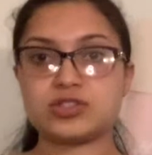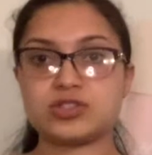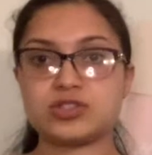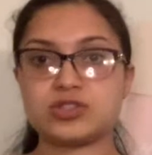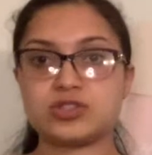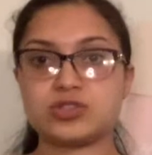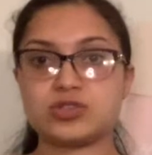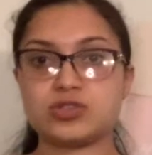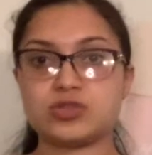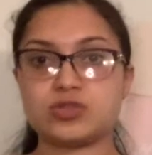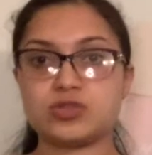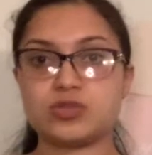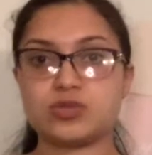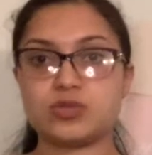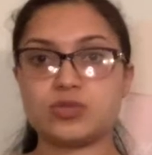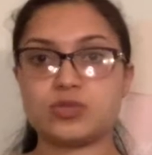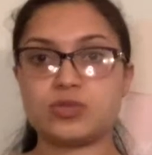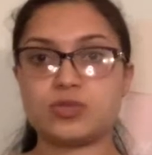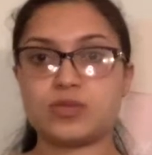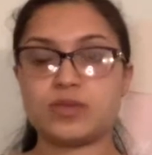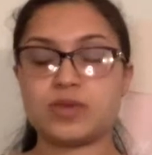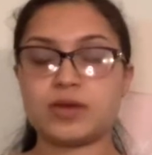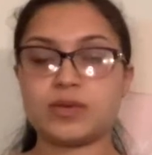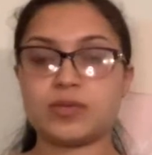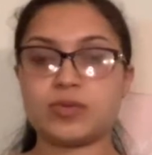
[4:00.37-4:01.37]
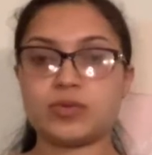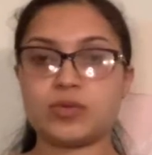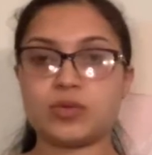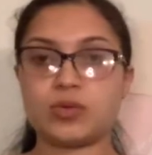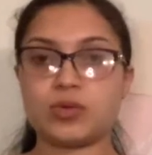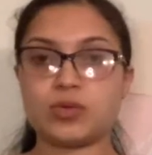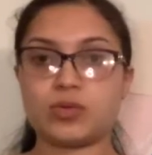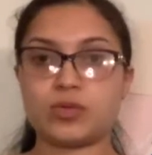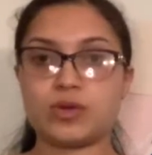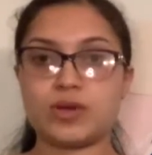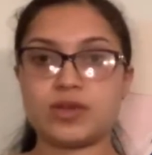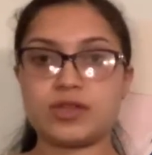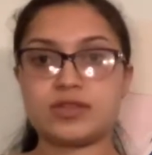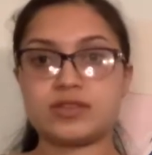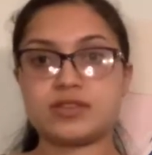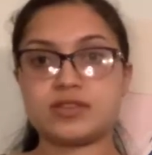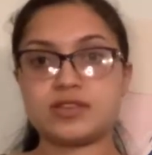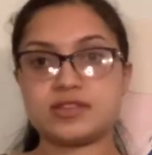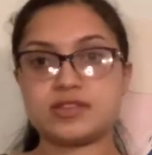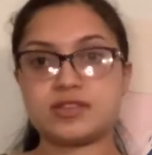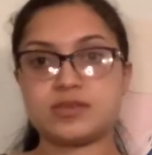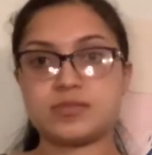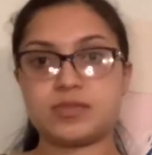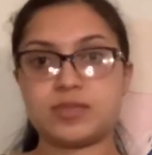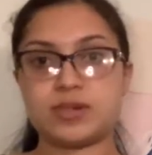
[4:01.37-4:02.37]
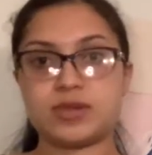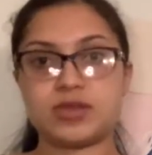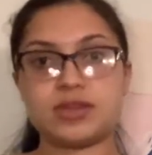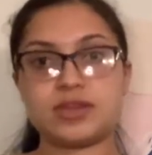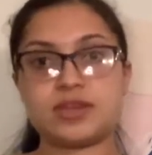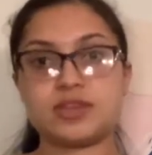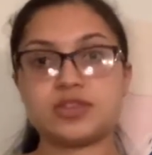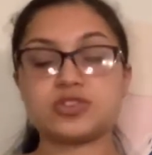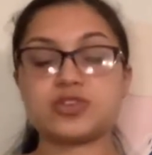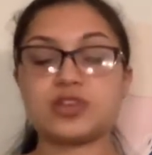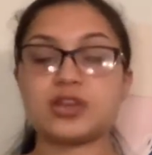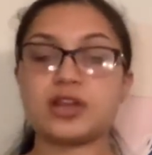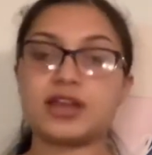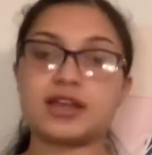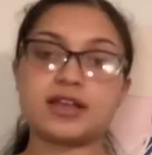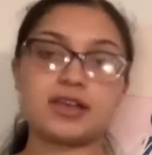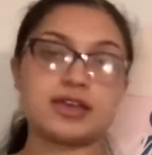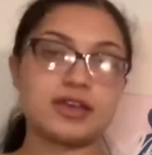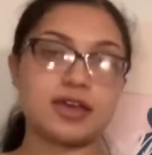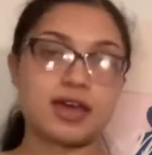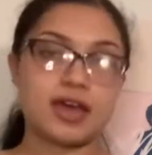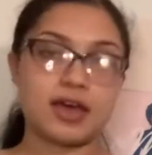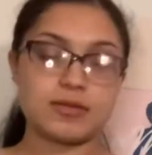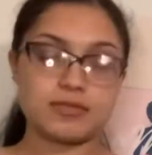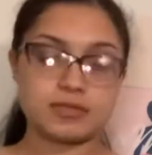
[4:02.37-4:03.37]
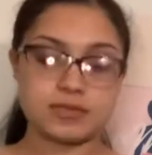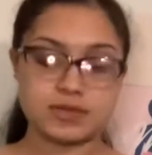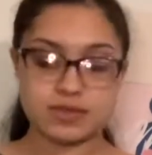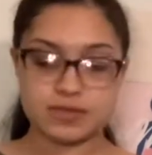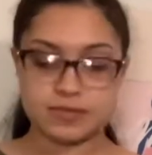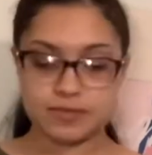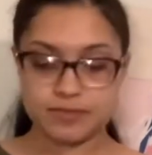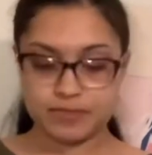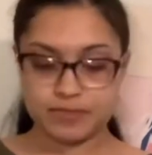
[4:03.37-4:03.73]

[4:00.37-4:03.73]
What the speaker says: to people with disabilities or handicaps.